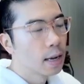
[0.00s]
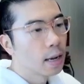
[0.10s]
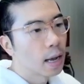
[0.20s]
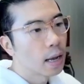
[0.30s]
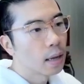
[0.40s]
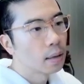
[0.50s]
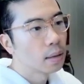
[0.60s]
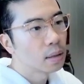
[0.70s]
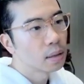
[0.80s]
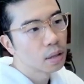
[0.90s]
And
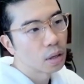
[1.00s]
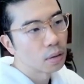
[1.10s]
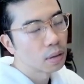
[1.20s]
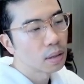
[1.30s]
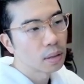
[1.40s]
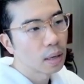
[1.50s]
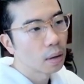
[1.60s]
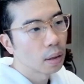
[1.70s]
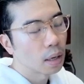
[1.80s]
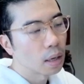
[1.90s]
this is good. This is
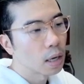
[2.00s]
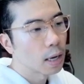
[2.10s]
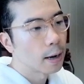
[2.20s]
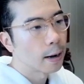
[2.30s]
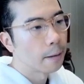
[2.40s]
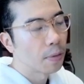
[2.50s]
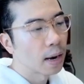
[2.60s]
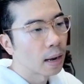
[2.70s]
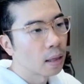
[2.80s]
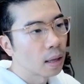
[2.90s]
healthy. And
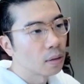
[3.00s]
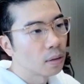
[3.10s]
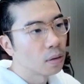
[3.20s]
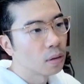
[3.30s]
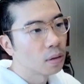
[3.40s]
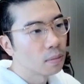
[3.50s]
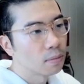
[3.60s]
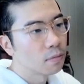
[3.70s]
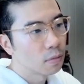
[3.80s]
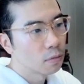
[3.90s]
I think,
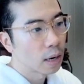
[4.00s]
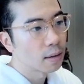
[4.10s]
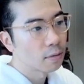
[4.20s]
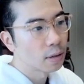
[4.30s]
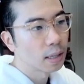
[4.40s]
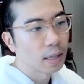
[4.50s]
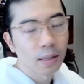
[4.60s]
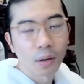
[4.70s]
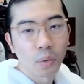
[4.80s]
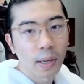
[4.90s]
right, really,
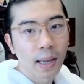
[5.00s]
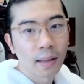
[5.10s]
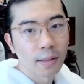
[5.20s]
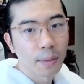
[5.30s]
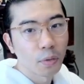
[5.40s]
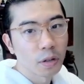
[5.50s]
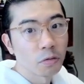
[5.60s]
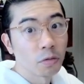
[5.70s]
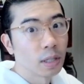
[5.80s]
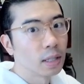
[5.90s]
the weekend dip was
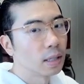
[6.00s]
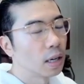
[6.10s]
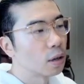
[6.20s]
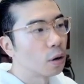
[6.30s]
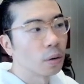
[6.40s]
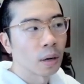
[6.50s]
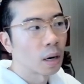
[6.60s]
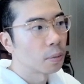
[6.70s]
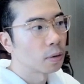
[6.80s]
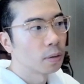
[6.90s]
really a golden
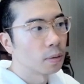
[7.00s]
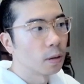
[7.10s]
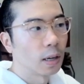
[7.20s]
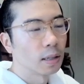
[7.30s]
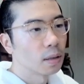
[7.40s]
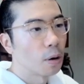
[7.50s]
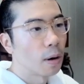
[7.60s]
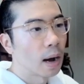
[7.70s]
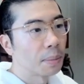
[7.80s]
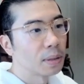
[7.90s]
opportunity.
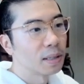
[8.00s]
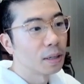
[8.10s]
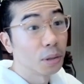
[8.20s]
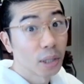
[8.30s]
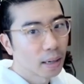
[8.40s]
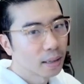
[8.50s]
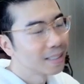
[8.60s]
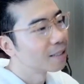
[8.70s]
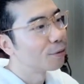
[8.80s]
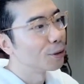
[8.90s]
So I'm still
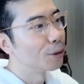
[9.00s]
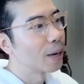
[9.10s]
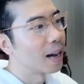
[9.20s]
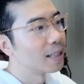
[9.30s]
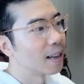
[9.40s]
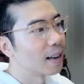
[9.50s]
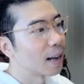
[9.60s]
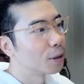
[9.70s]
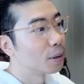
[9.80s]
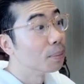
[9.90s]
jealous for you guys that
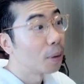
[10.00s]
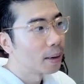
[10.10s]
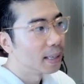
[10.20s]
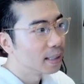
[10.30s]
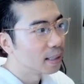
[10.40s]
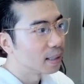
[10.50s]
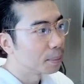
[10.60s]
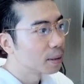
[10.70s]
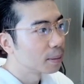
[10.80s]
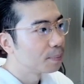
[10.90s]
actually bought in the
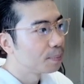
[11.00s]
dips.